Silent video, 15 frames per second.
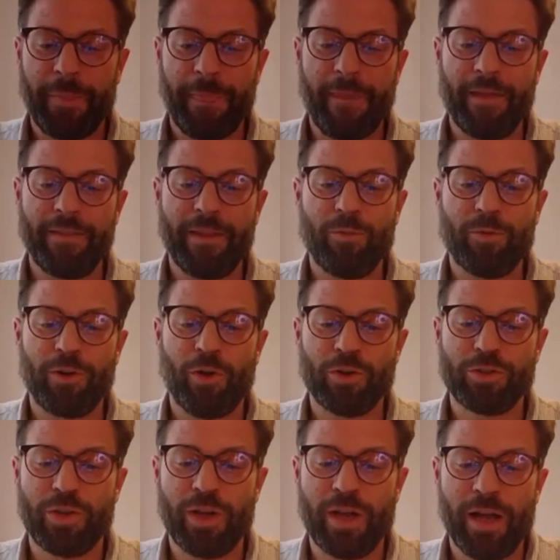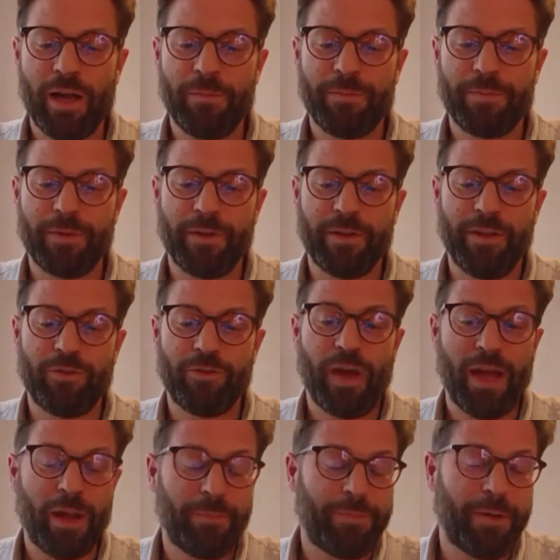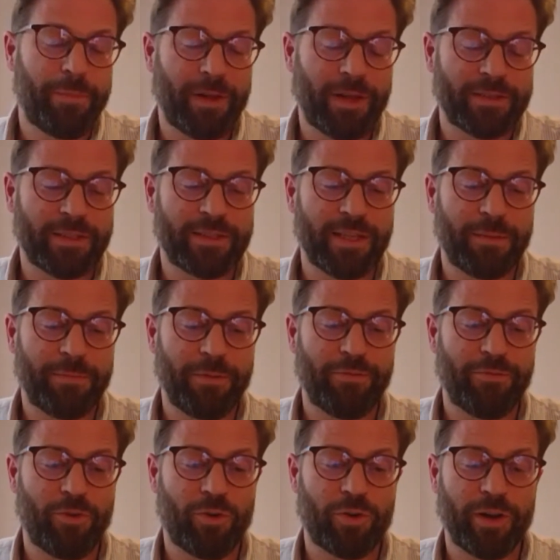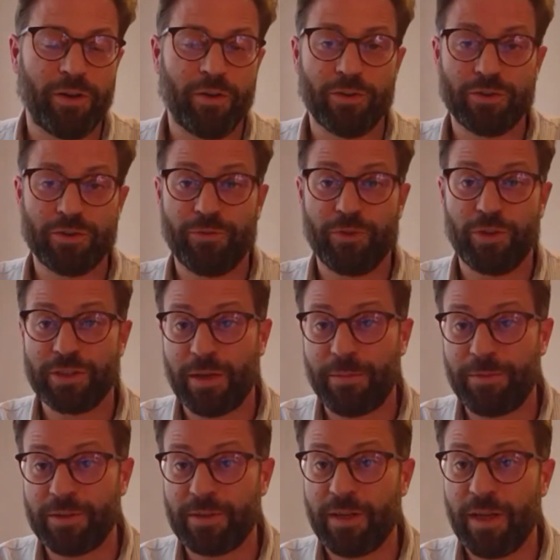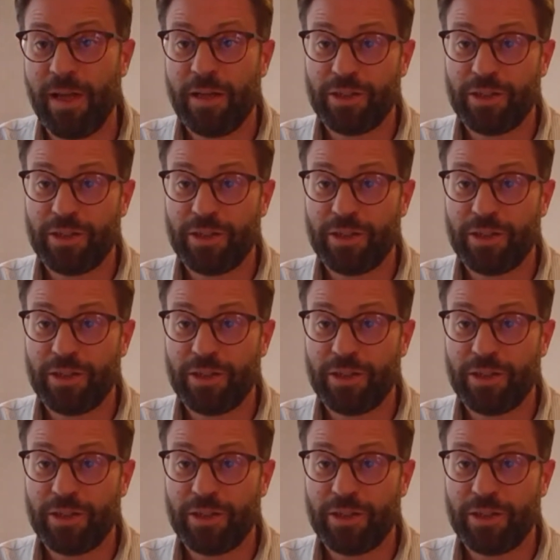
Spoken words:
And they would also need to help people, as I said before, and also, for example,